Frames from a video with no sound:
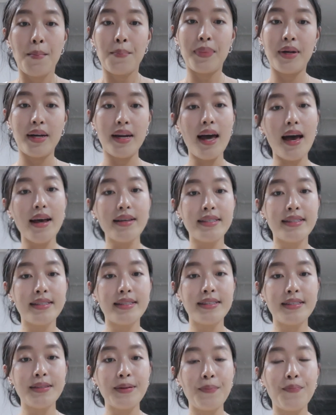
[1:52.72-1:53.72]

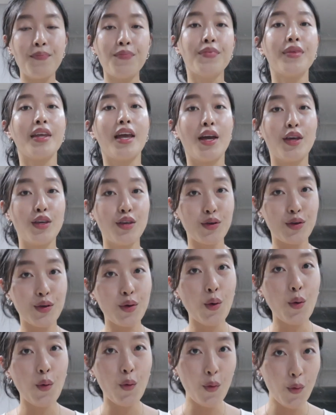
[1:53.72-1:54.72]
Plus, you
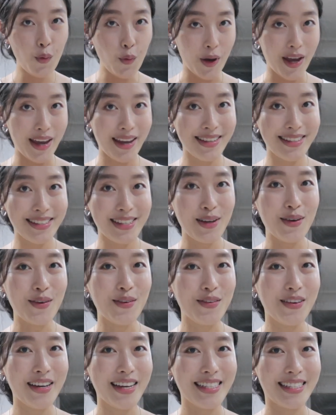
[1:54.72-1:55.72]
could always,
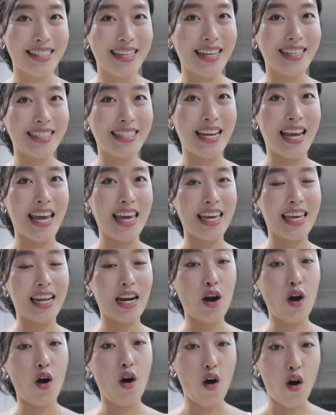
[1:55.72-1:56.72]
always like take
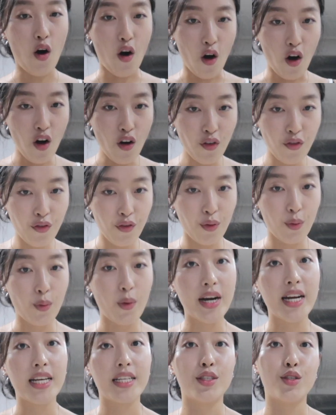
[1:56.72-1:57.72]
it off
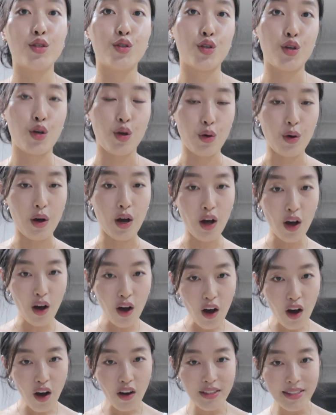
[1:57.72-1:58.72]
when it's too
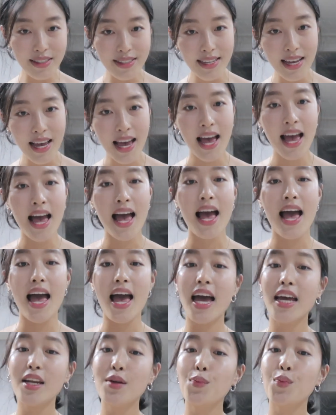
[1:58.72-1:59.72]
hot
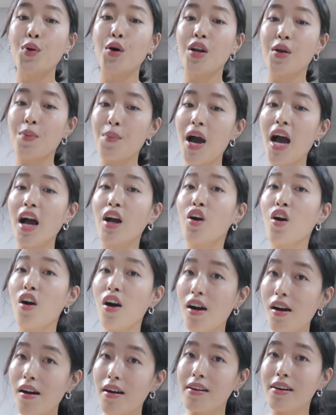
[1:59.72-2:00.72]
and put it back
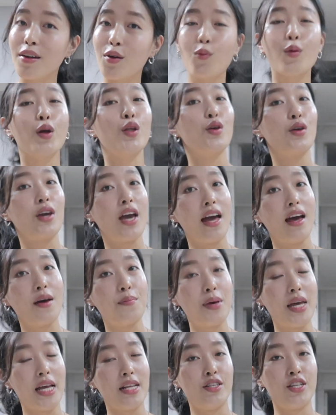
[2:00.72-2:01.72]
on when you get
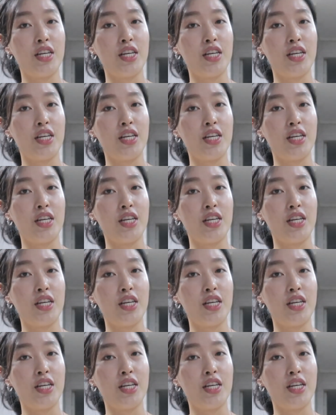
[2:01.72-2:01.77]
a bit